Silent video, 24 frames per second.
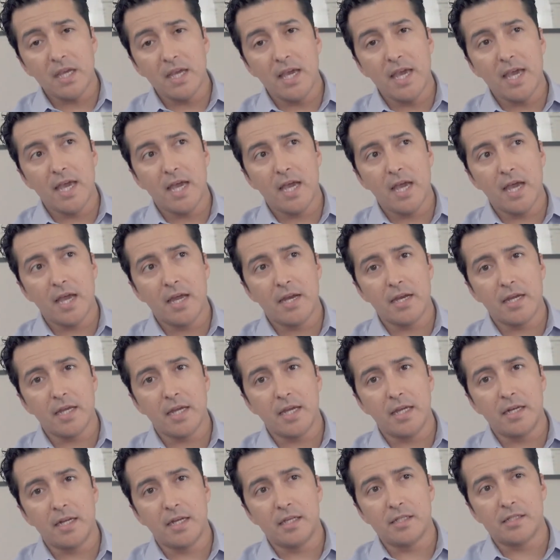and
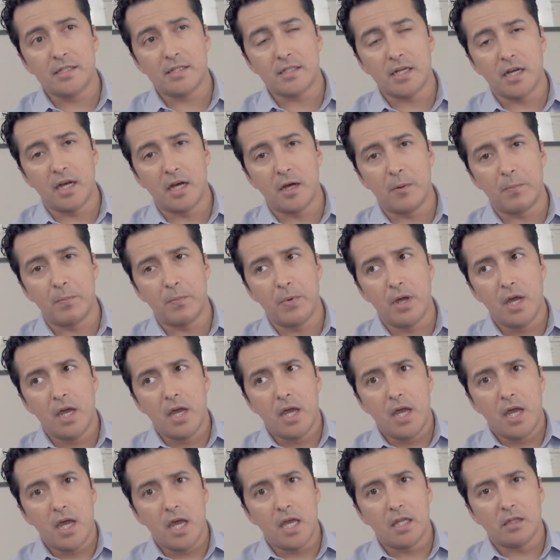it is a
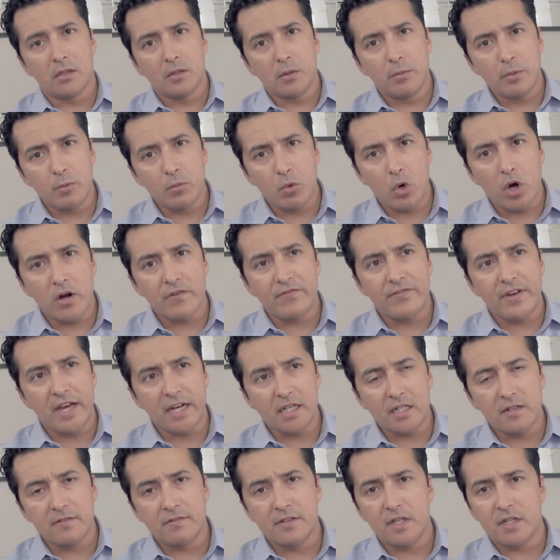little bit more
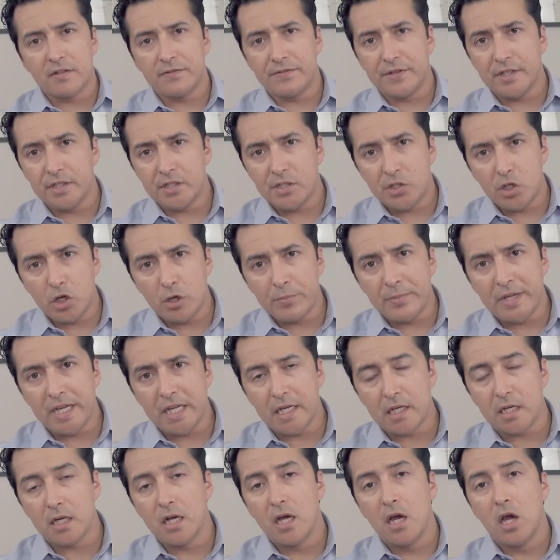effective than
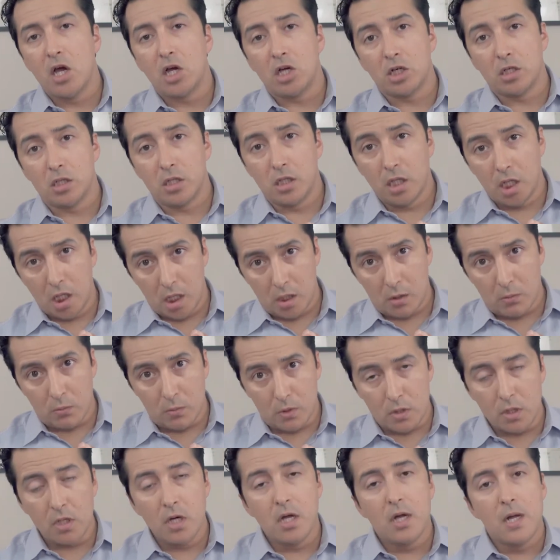phentermine
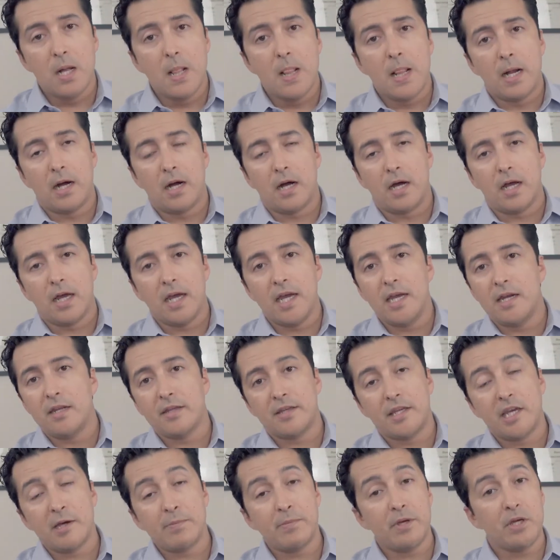alone, and
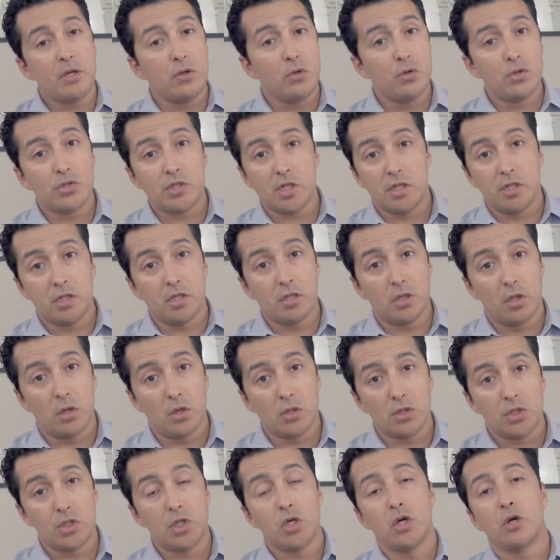it can be used in the
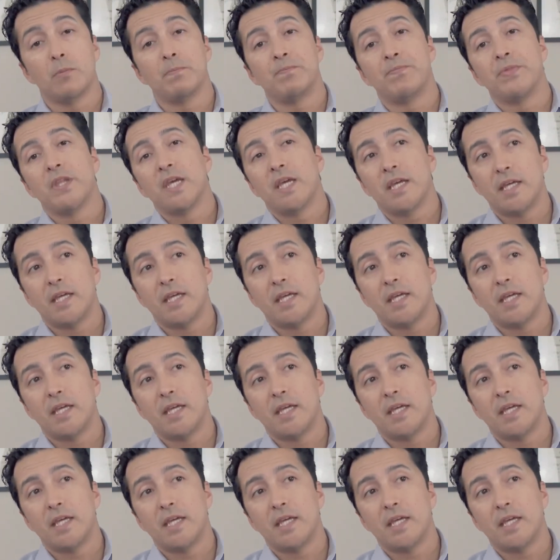long term.